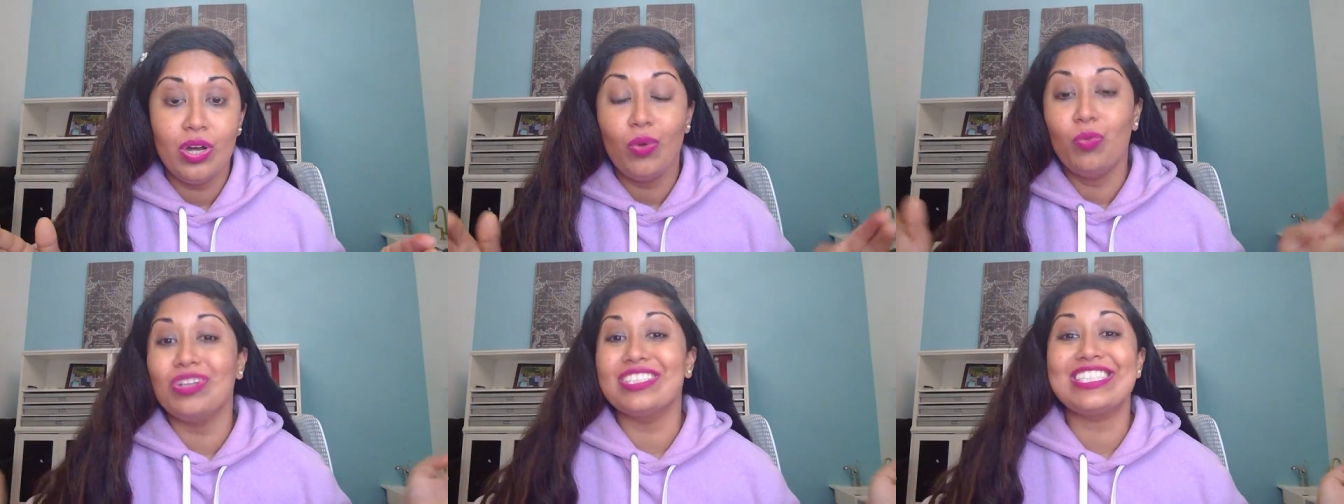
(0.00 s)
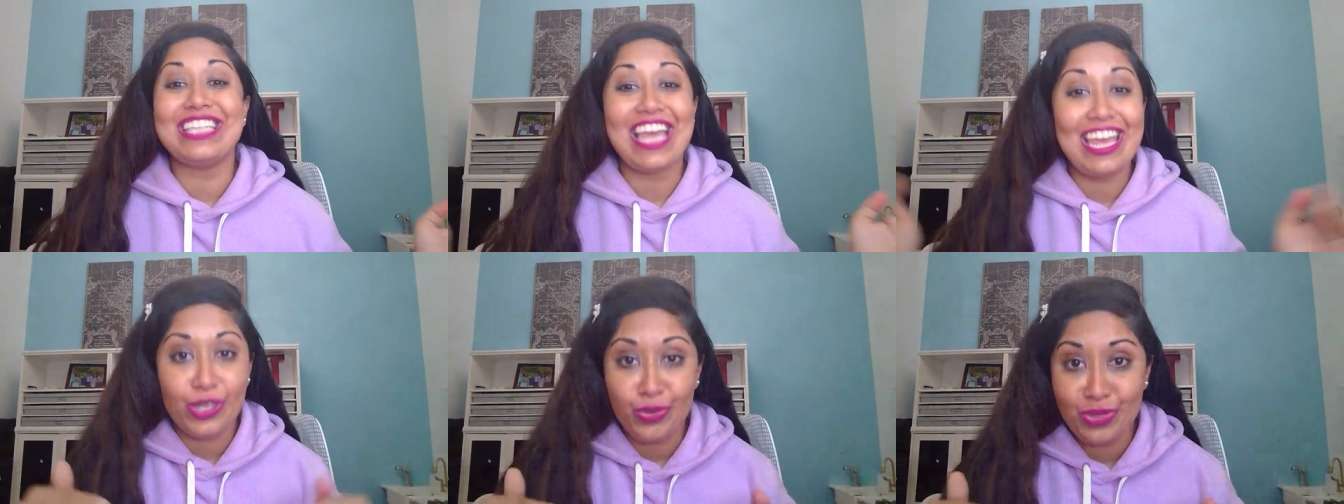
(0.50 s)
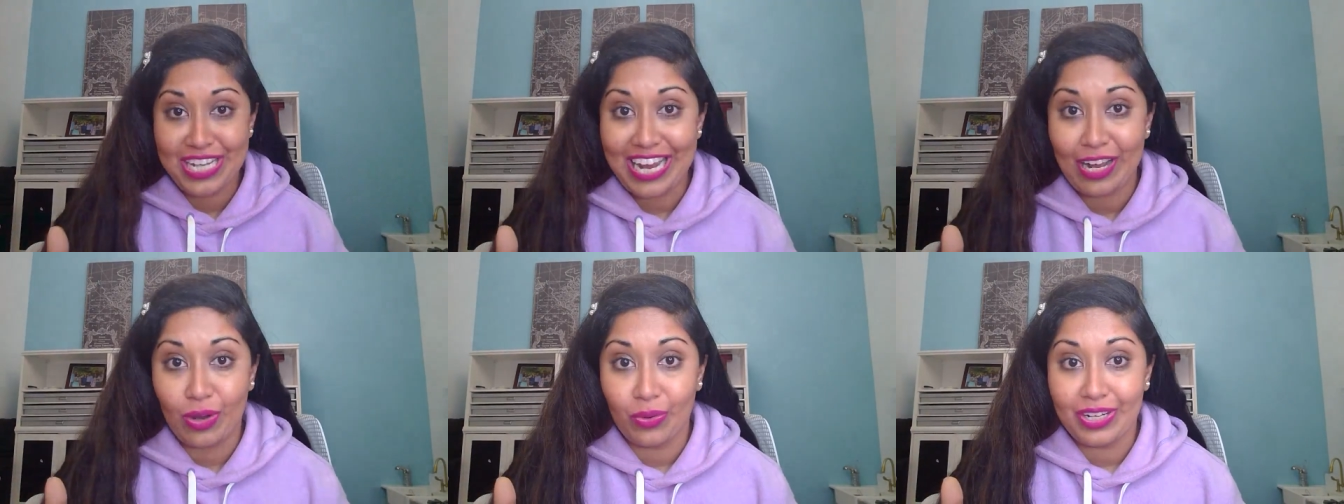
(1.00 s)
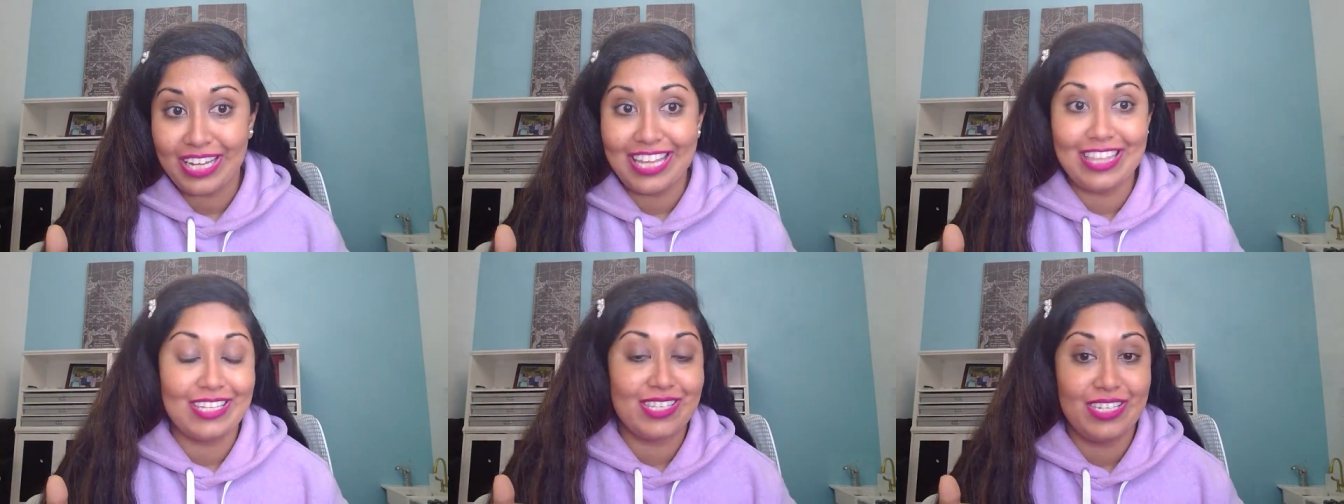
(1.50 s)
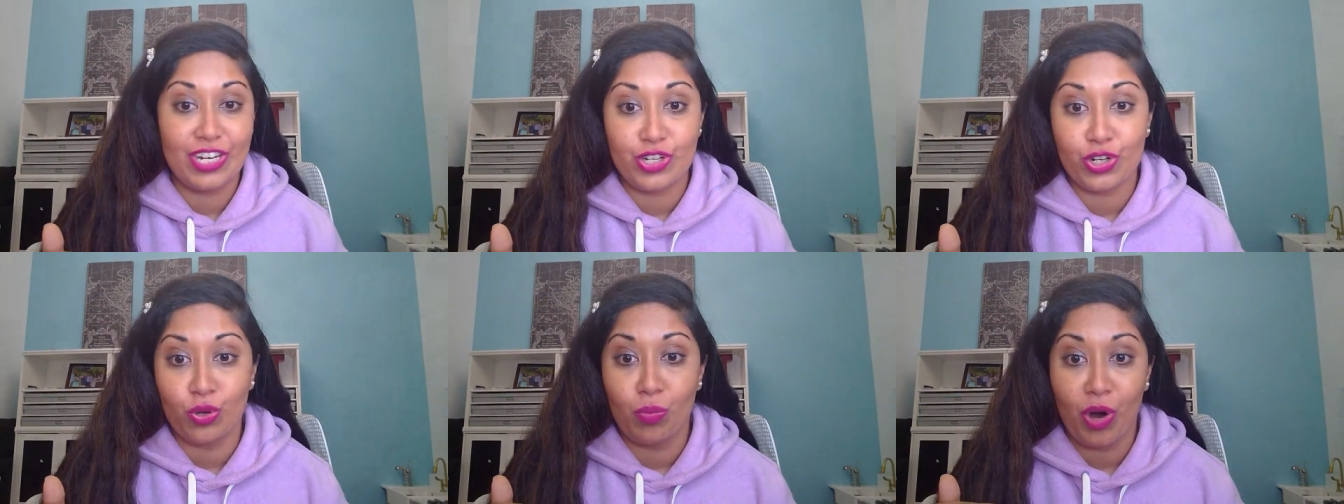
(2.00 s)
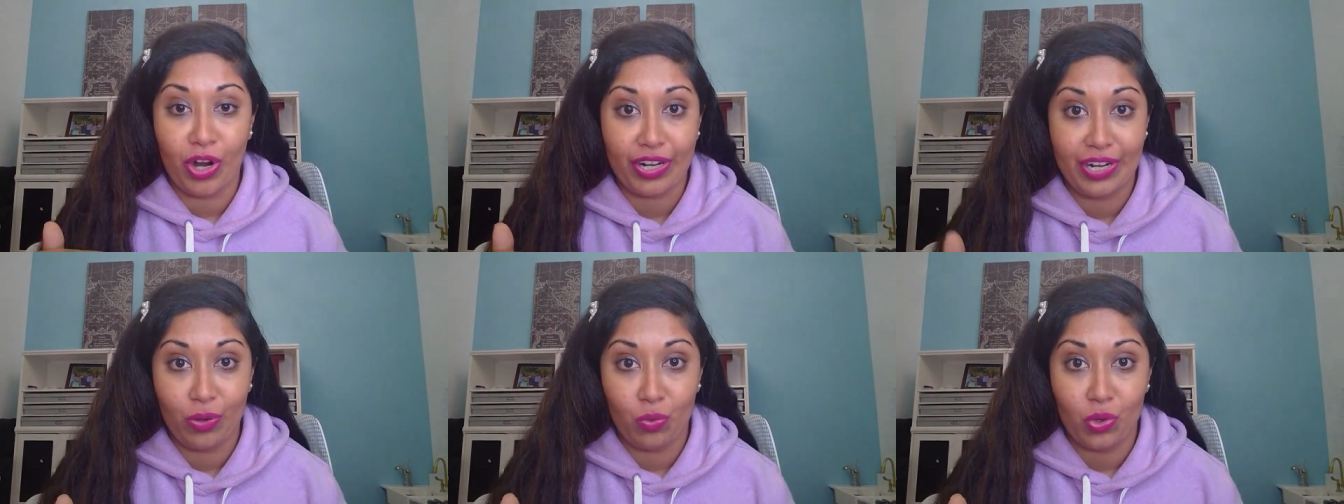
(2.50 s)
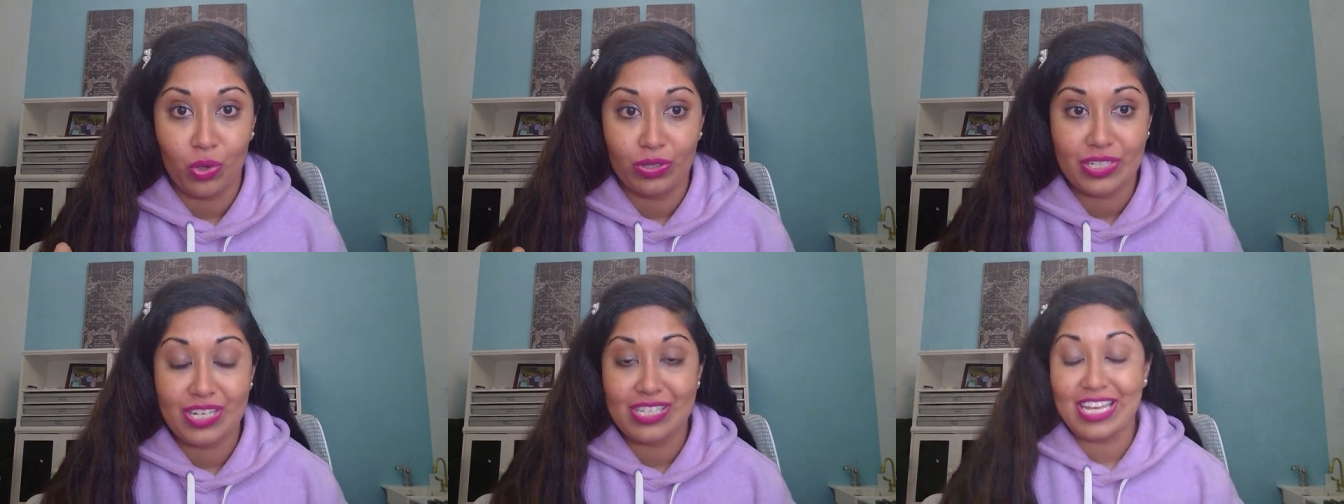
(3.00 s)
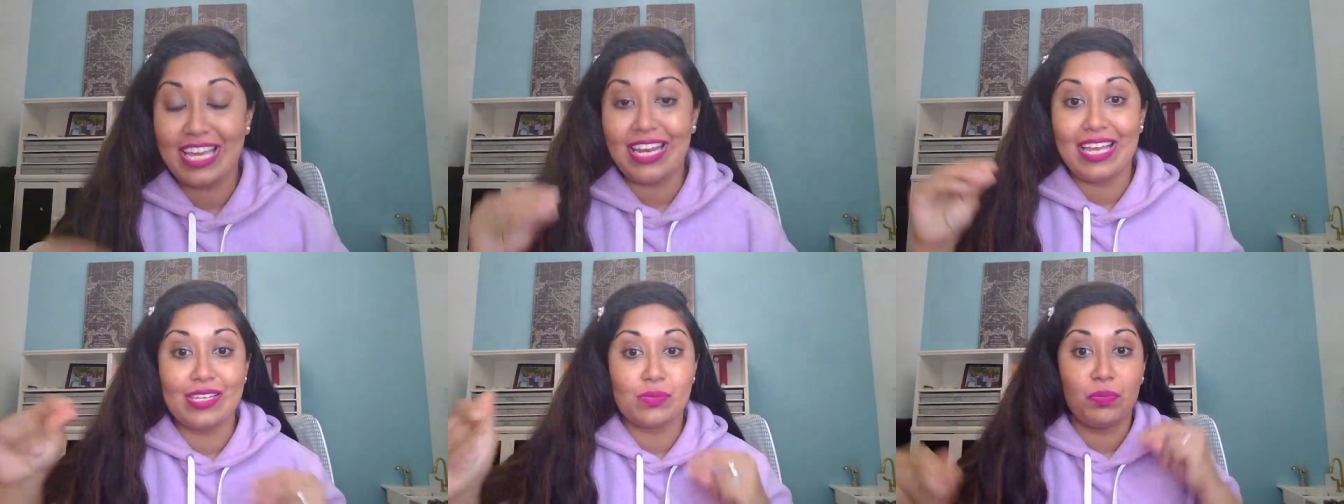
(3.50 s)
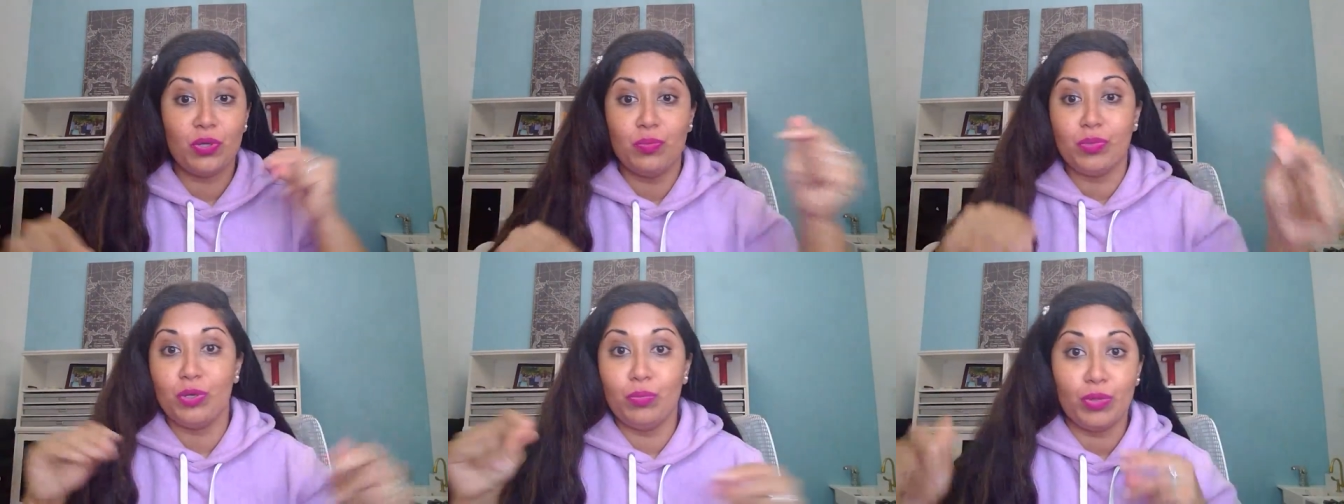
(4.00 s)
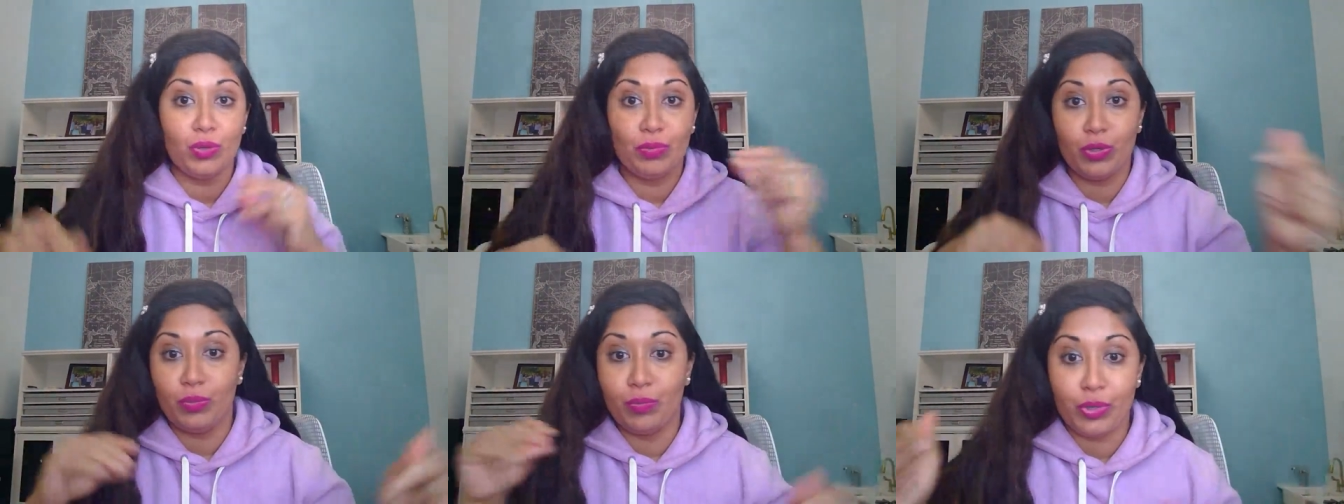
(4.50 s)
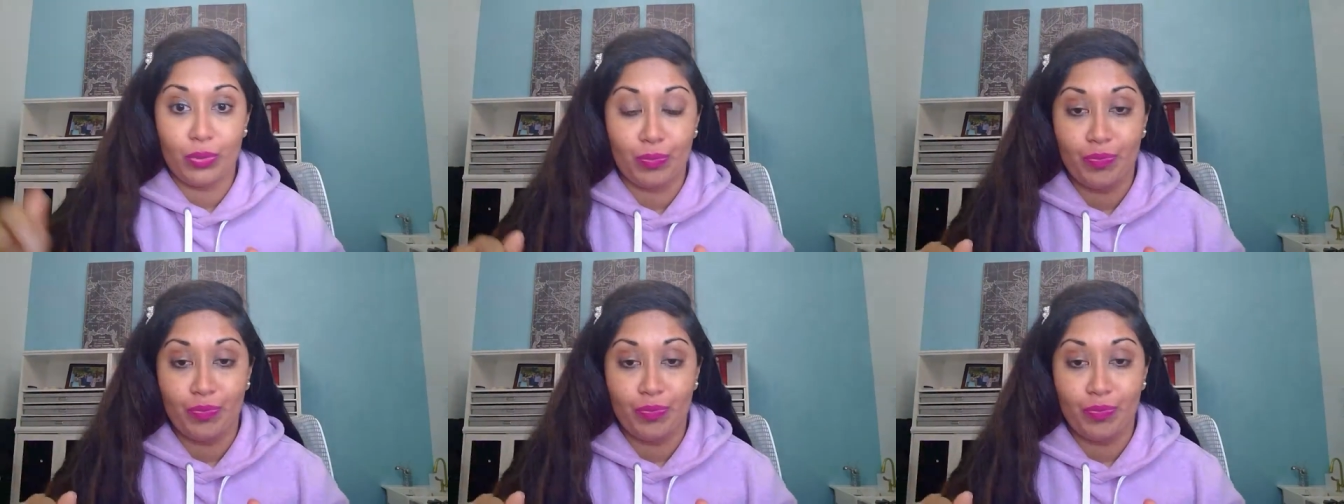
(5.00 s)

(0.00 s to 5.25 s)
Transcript: will take you down in this digital marketing world because it is boom, boom, boom, boom, boom.